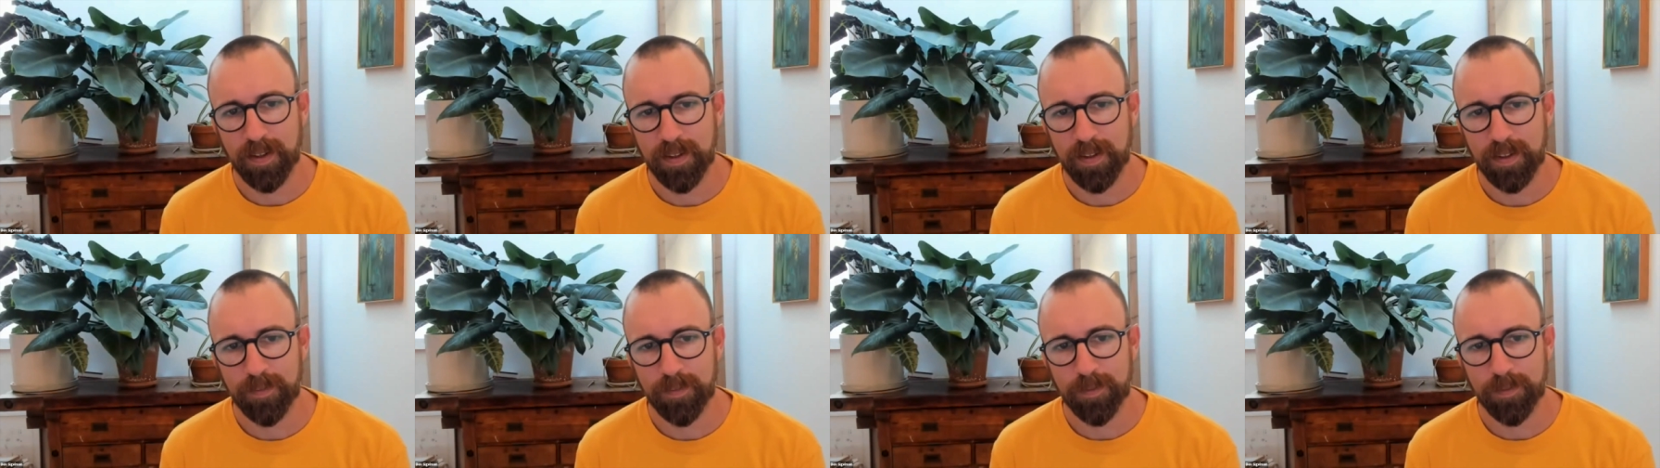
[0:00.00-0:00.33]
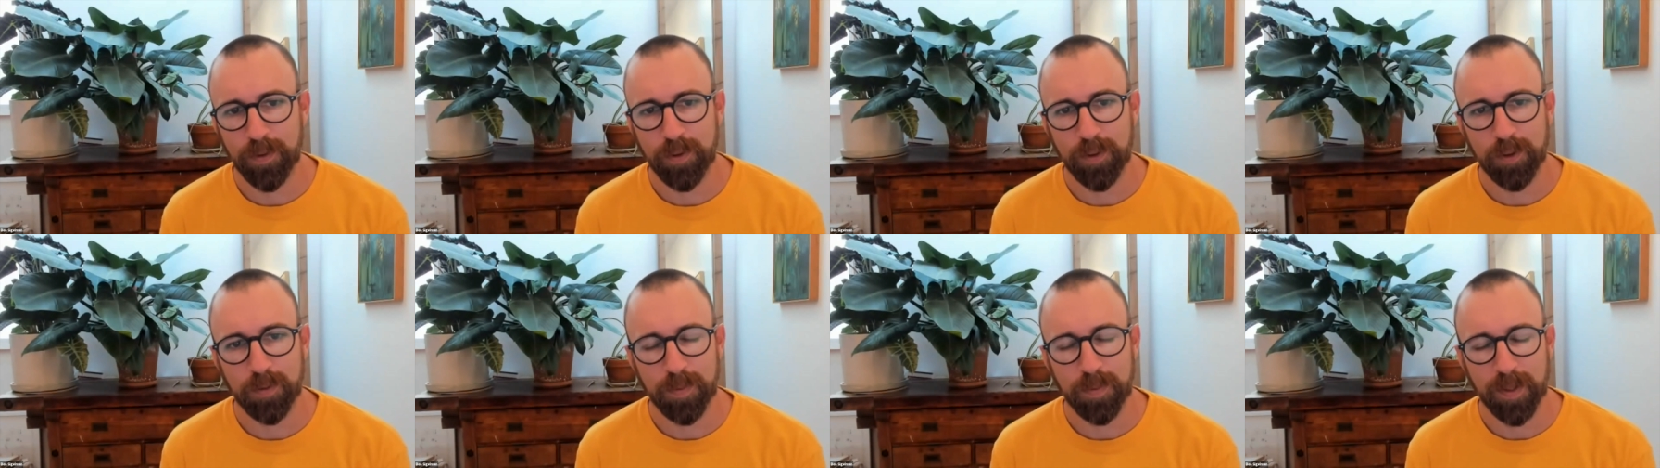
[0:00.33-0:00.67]

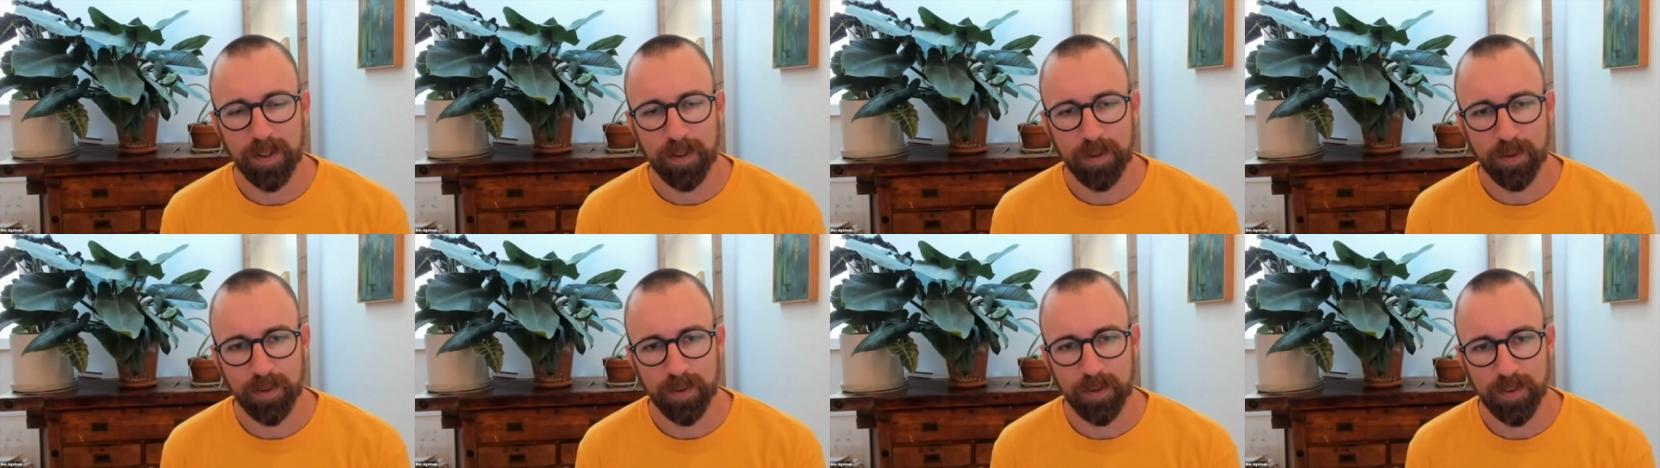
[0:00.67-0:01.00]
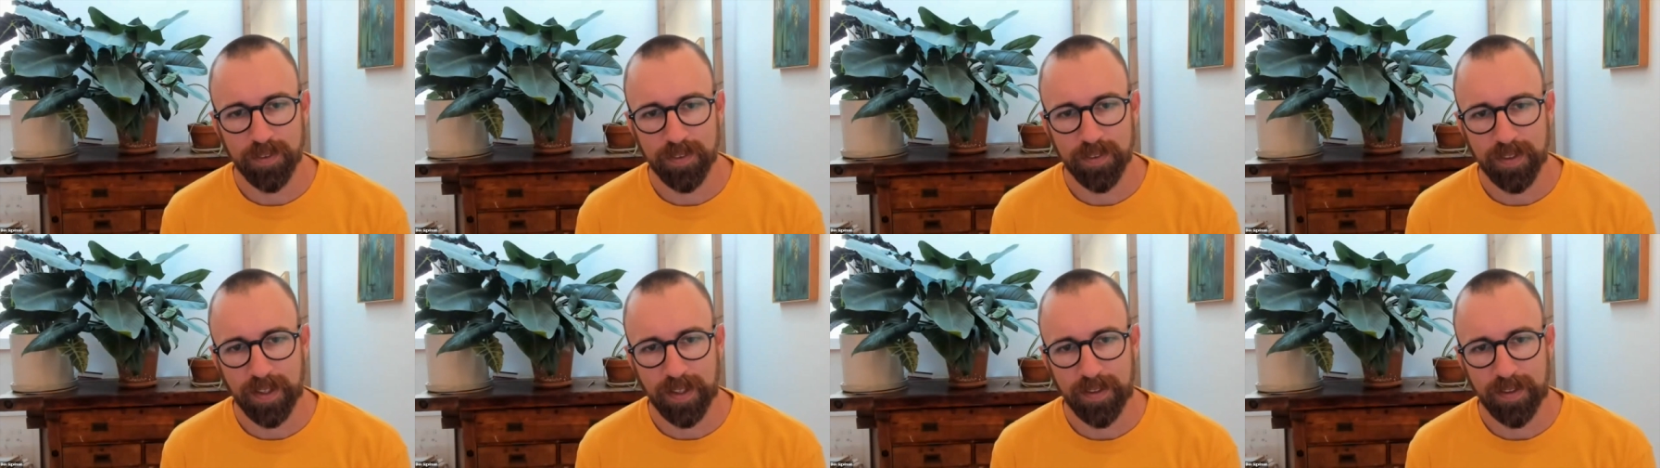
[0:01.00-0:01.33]
influenced by Google's
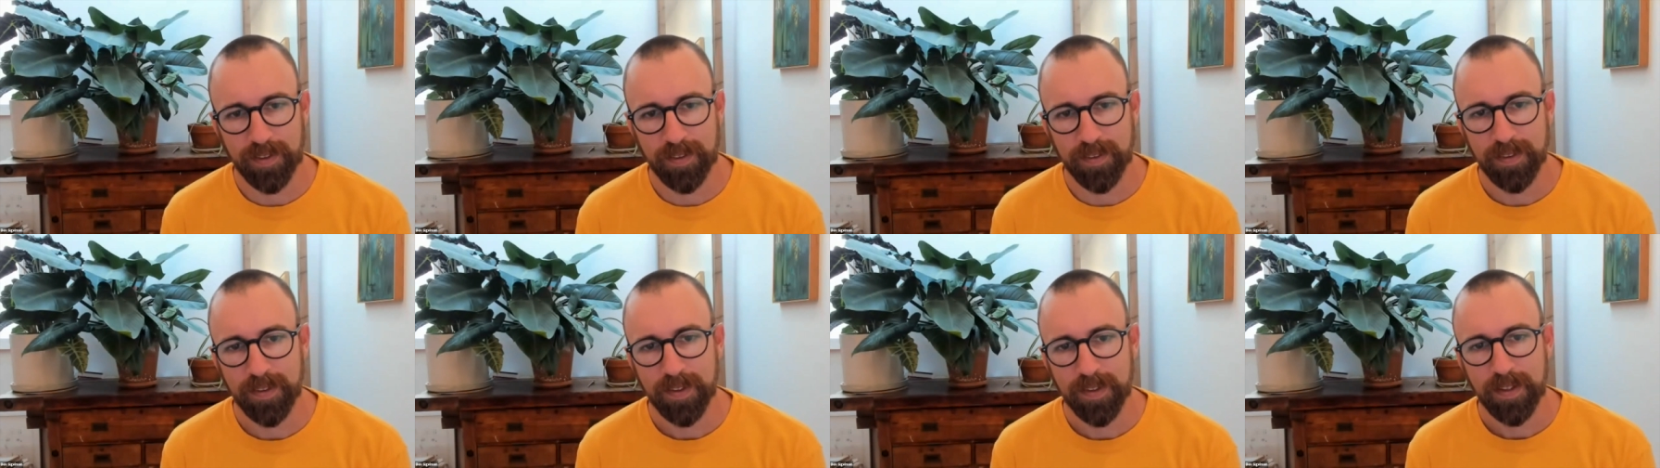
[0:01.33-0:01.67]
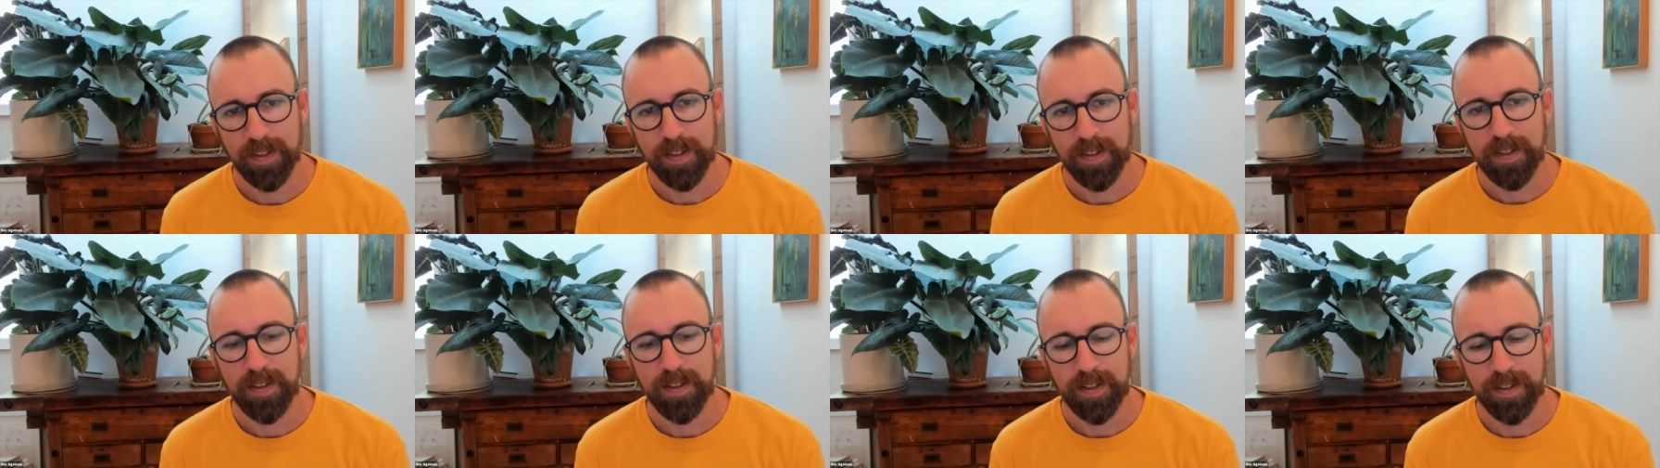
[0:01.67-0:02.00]
scale.
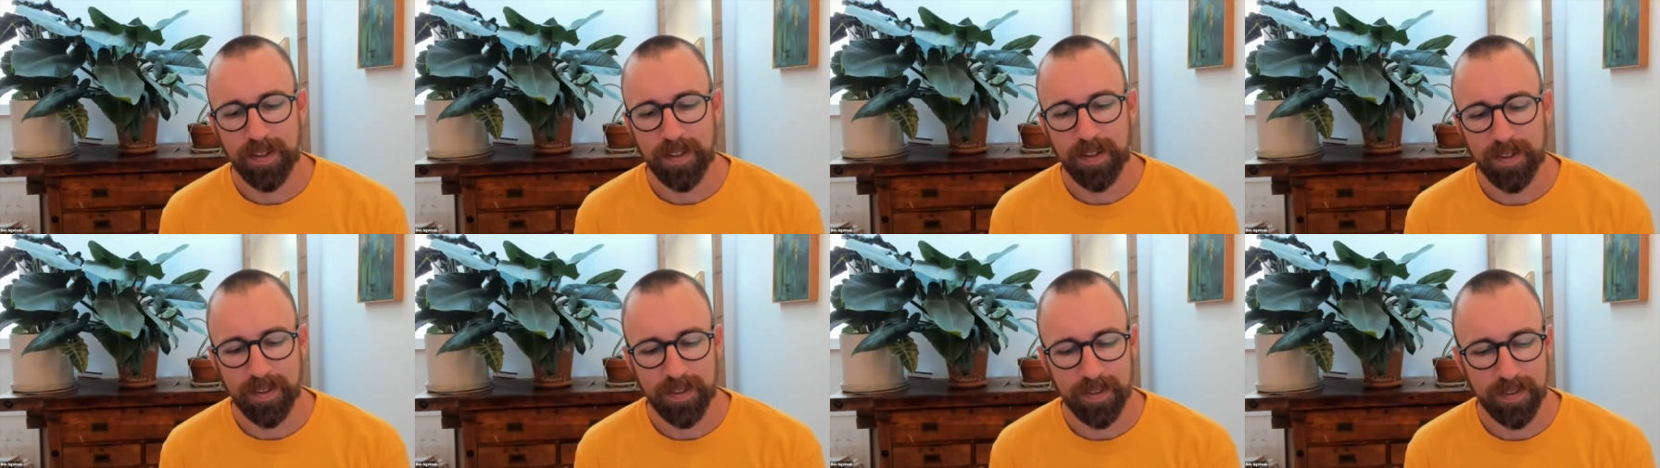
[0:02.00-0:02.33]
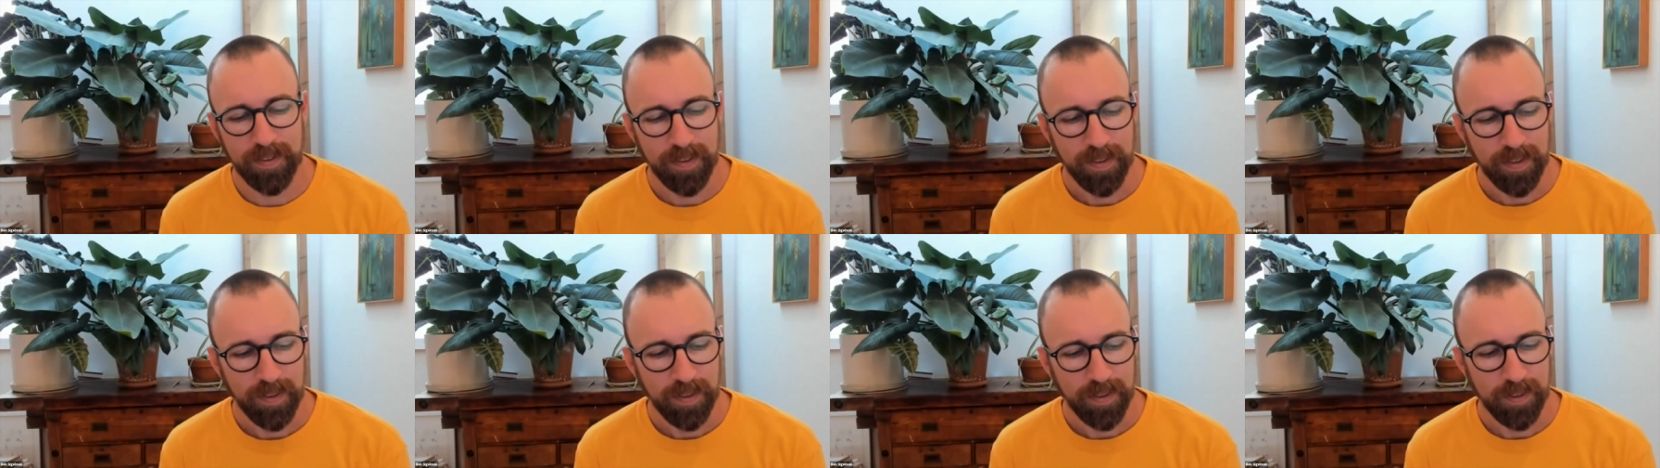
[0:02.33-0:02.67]
And
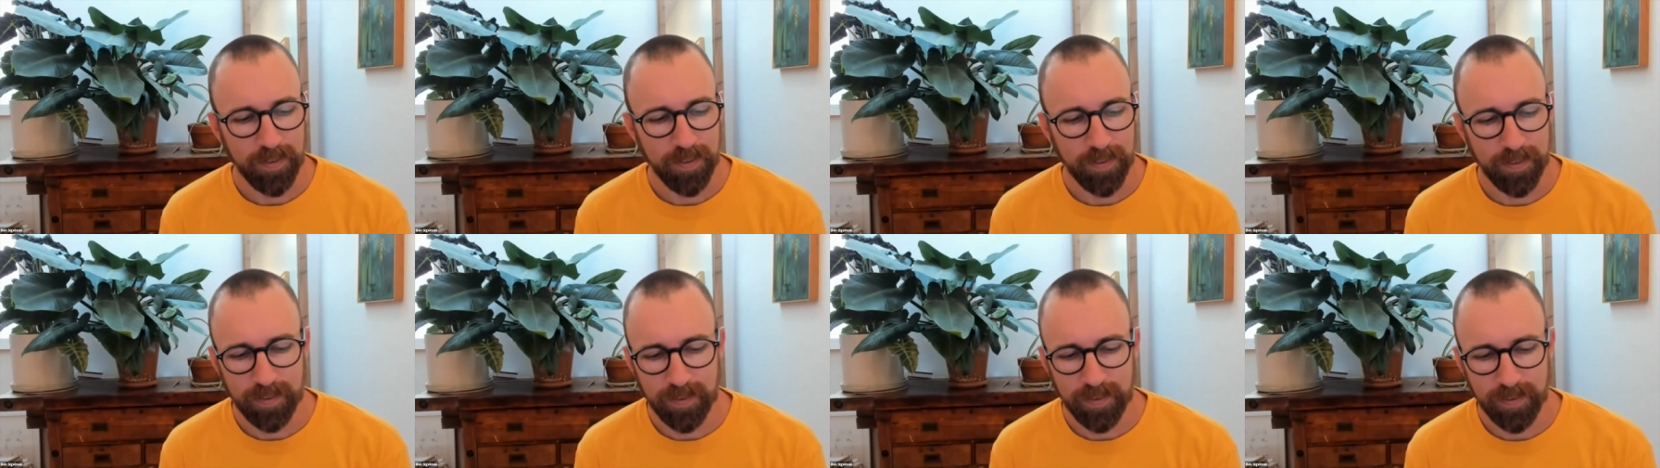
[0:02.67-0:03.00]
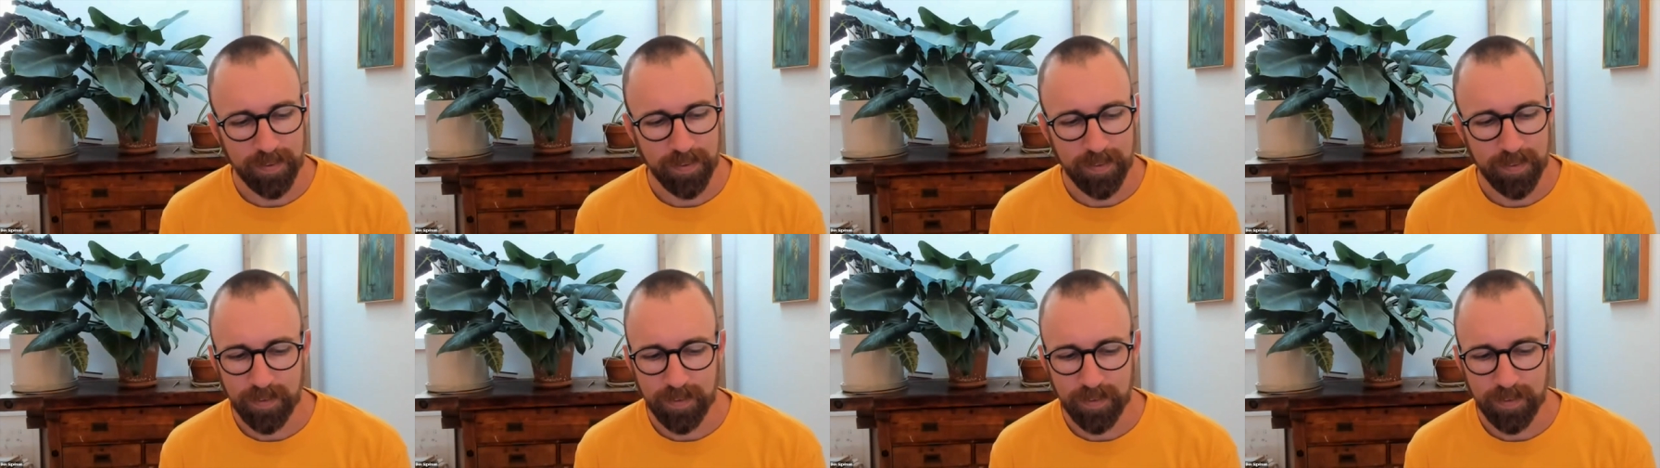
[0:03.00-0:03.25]
there's this